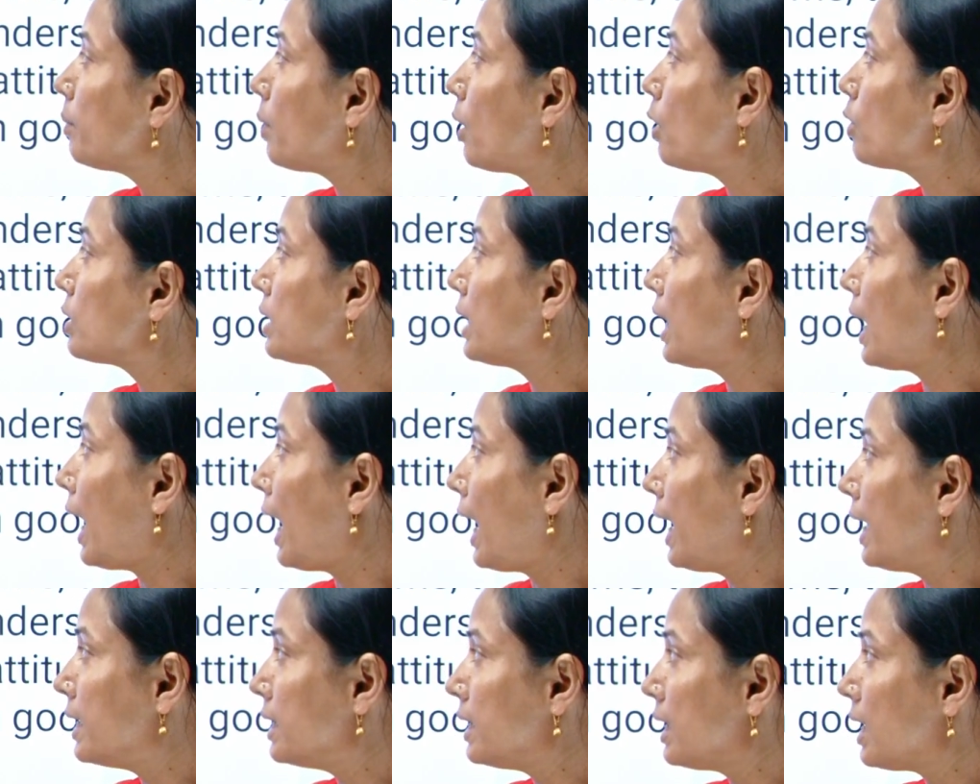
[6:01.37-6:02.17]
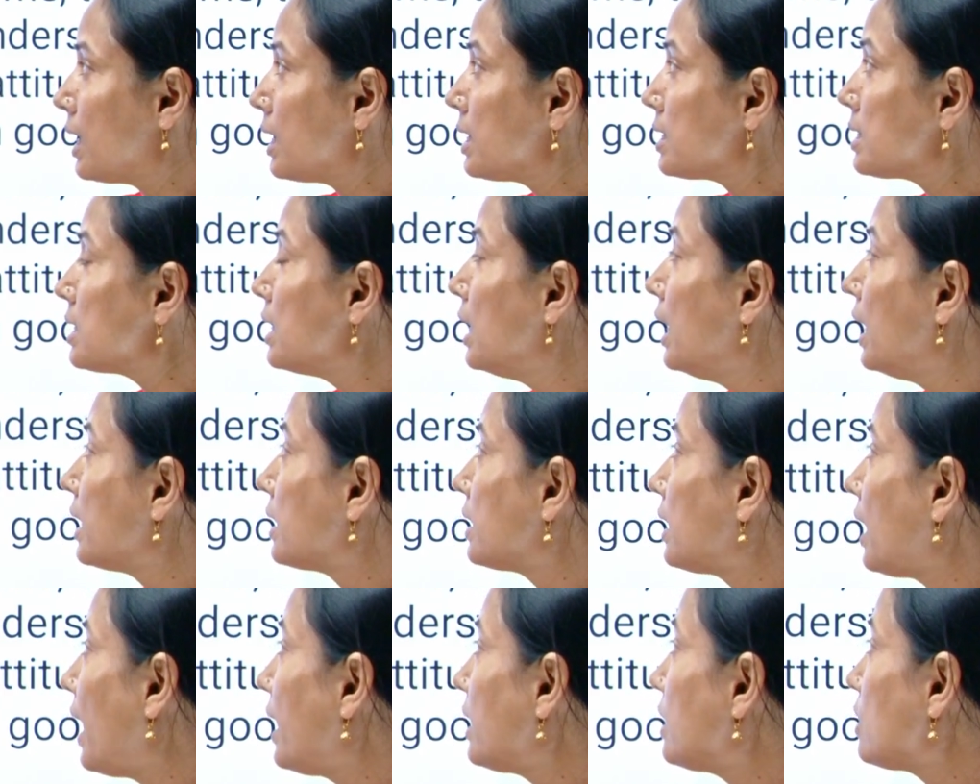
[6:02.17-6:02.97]
about the ideas
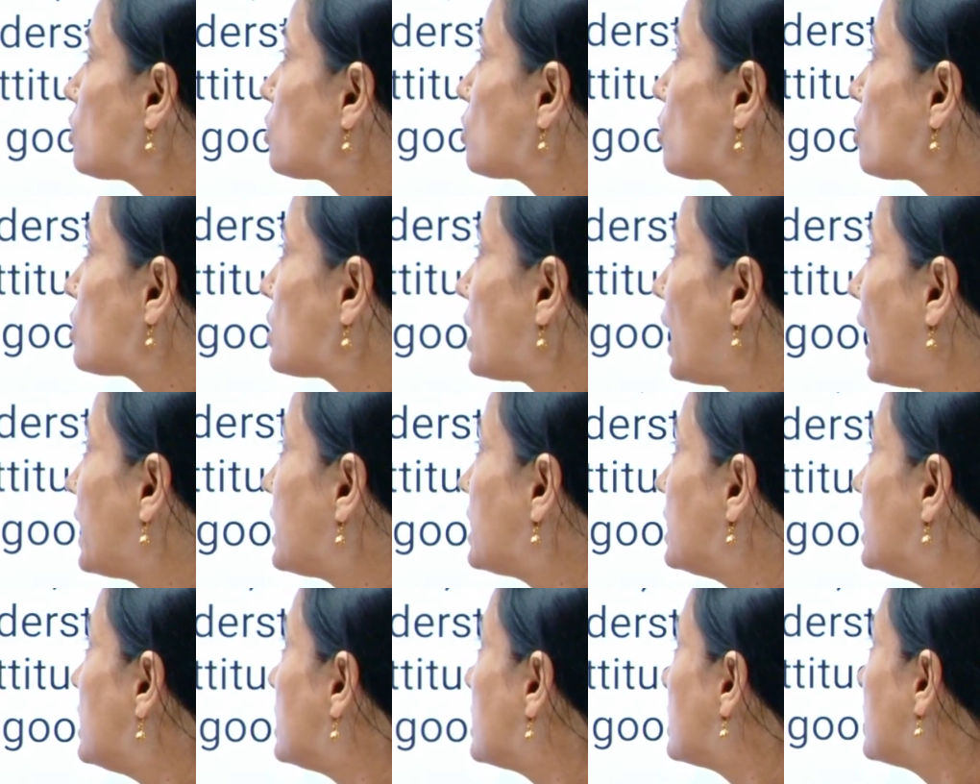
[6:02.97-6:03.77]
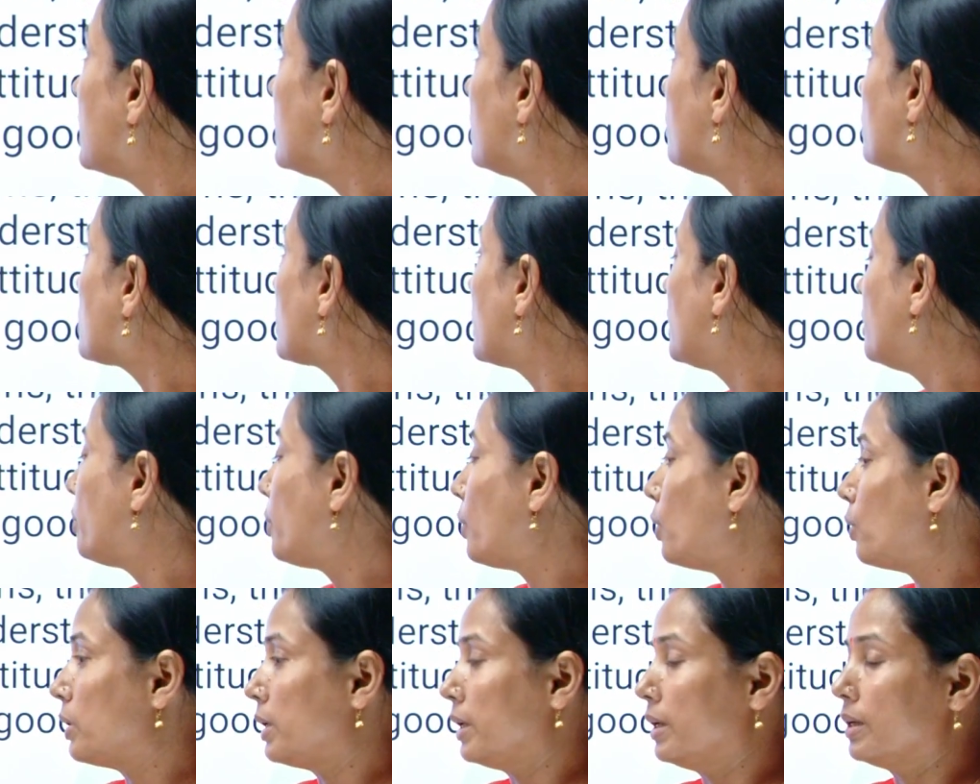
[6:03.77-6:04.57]
that a society deems
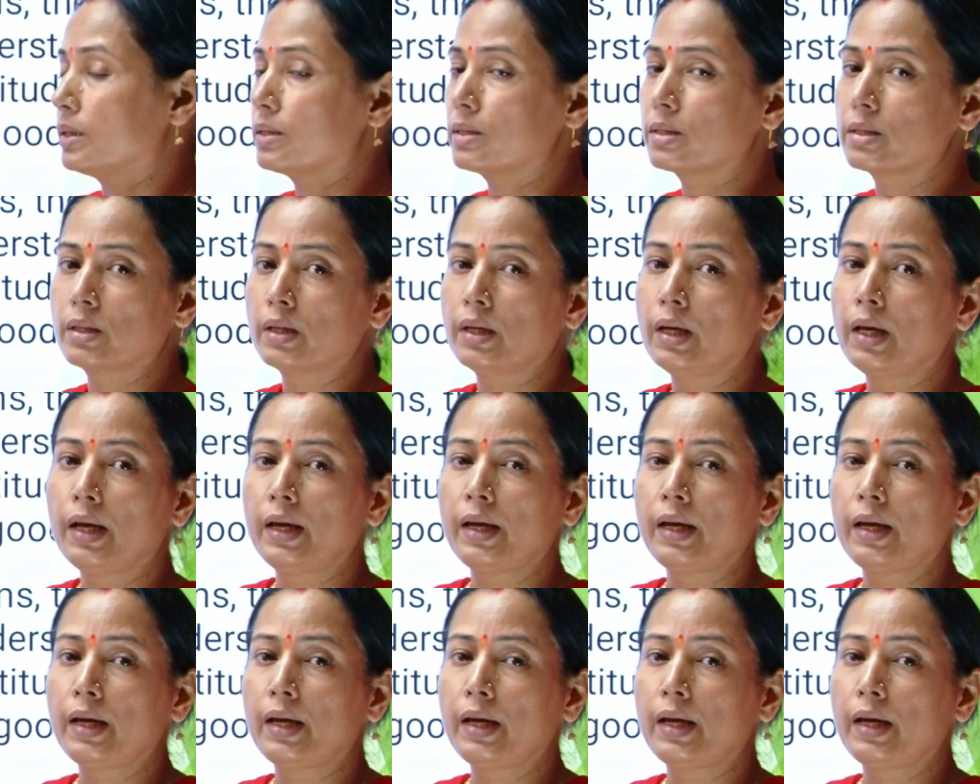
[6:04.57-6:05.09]
important.